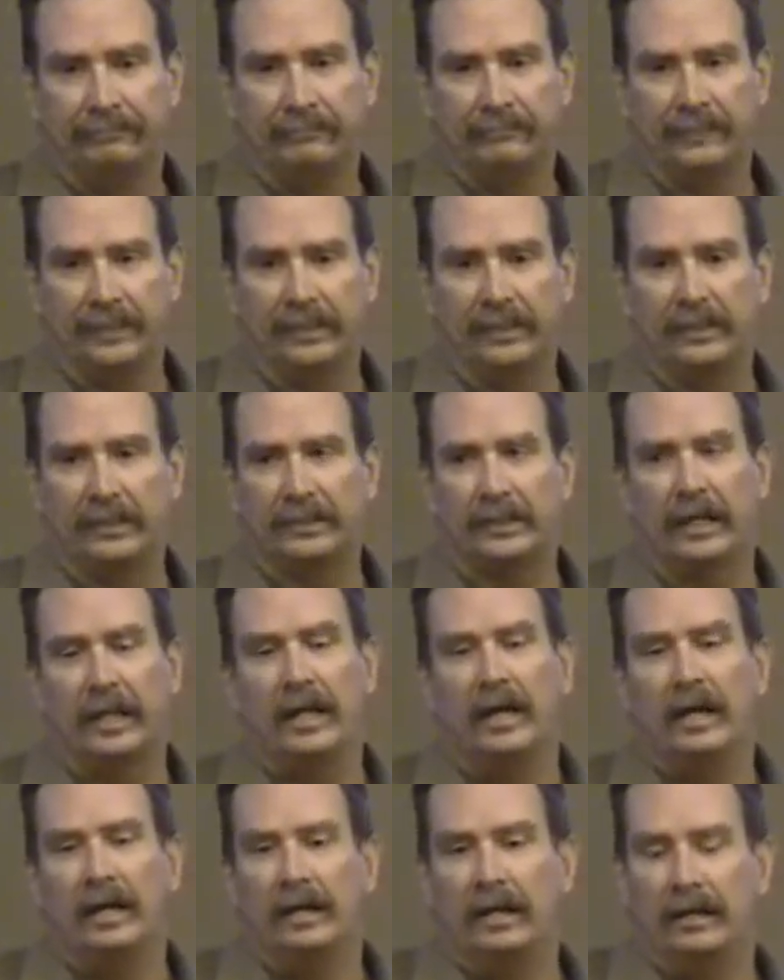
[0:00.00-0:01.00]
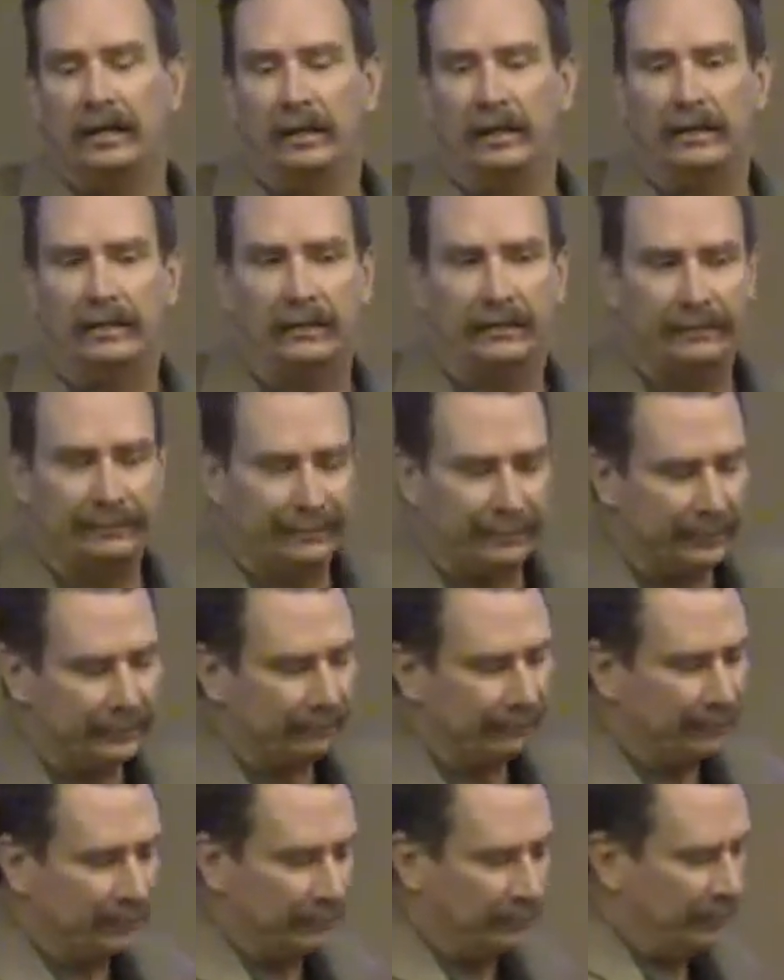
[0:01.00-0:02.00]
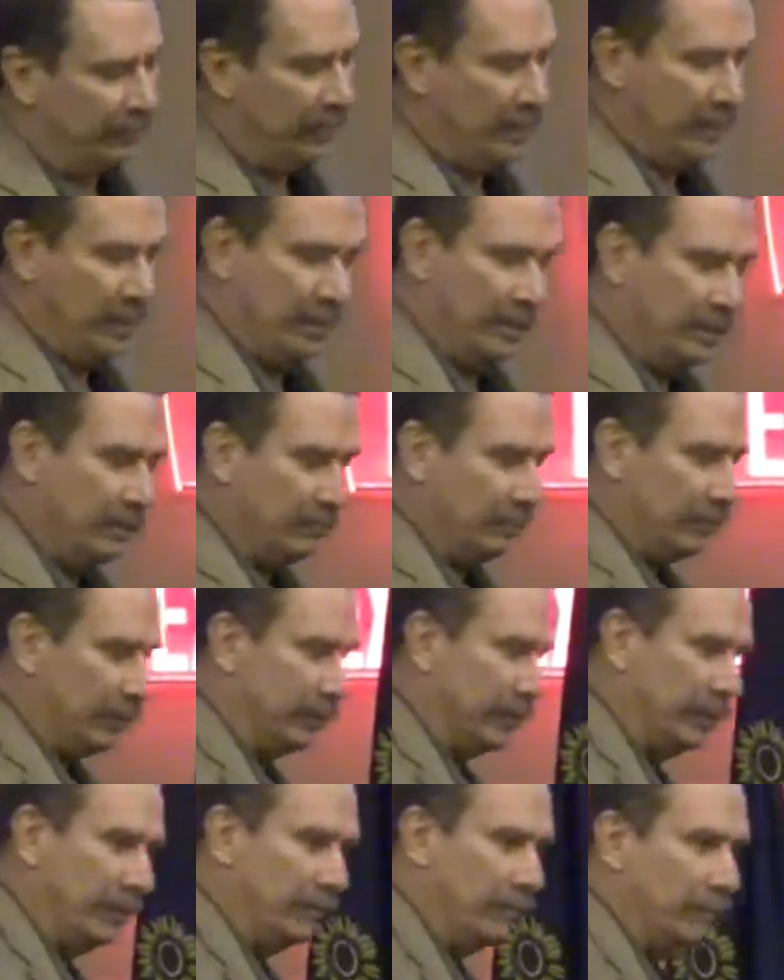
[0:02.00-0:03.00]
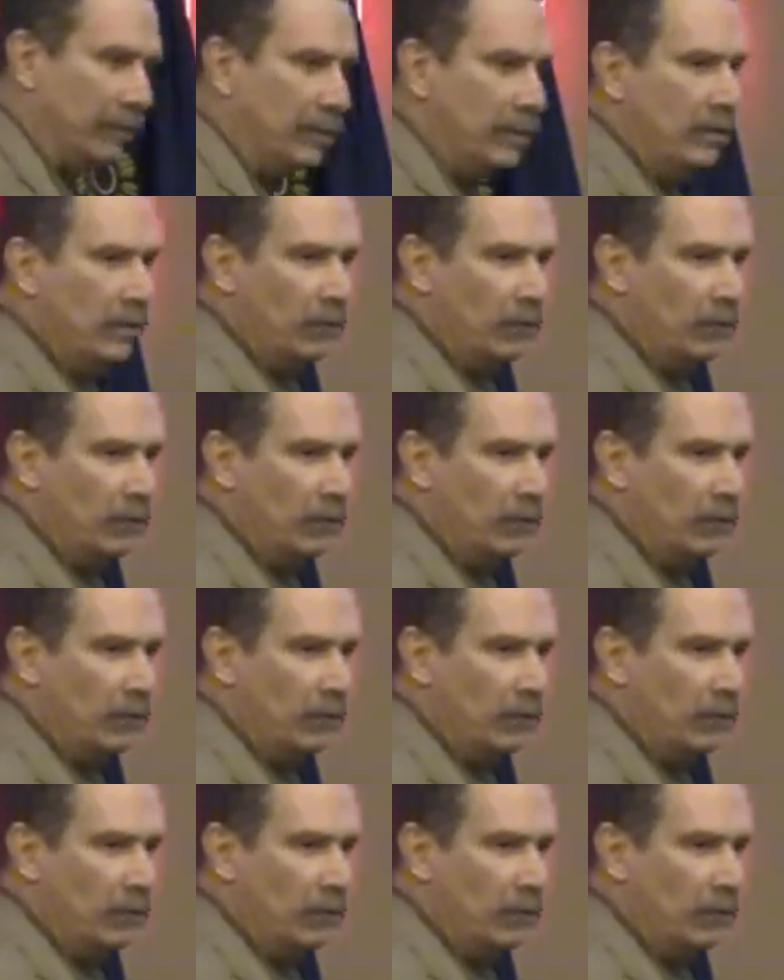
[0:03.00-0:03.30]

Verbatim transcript: Because, uh, again,